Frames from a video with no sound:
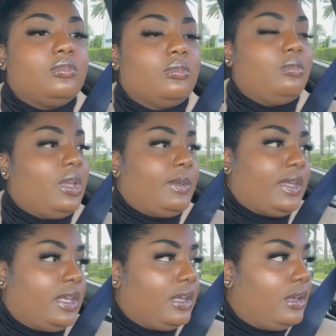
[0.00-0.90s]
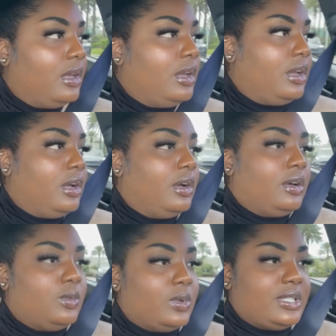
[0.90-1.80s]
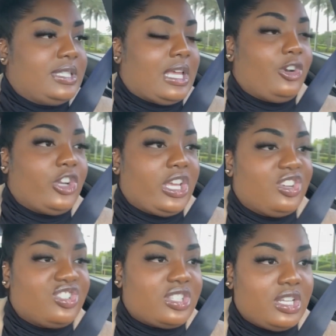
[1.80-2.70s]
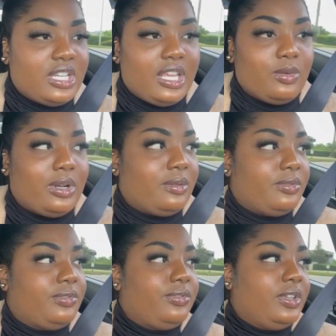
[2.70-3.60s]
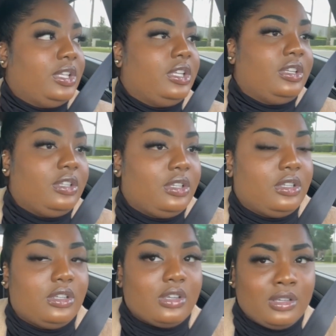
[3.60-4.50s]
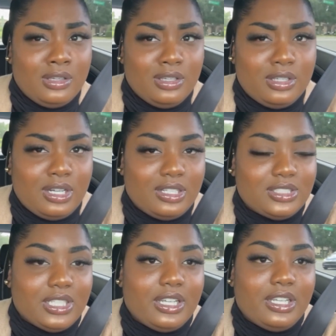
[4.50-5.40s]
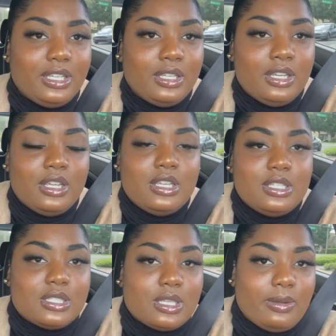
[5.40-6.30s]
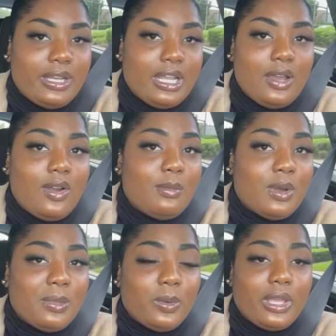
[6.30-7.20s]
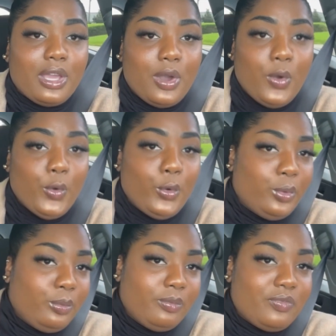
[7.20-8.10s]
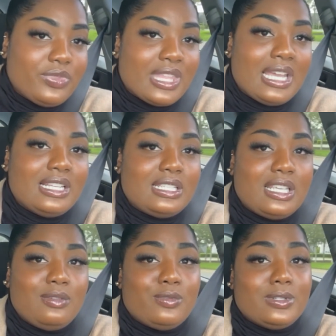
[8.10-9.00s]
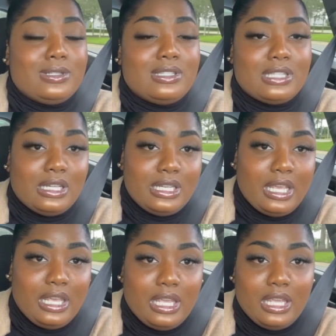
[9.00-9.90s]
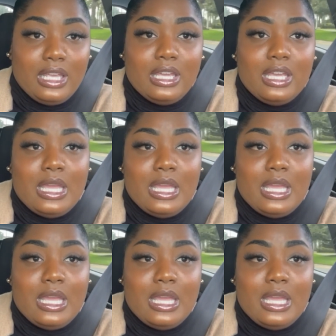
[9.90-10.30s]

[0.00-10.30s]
maybe one Saturday or Sunday when I'm feeling good, I'll try it. So right now I'm on my way home. That is it for Sunday.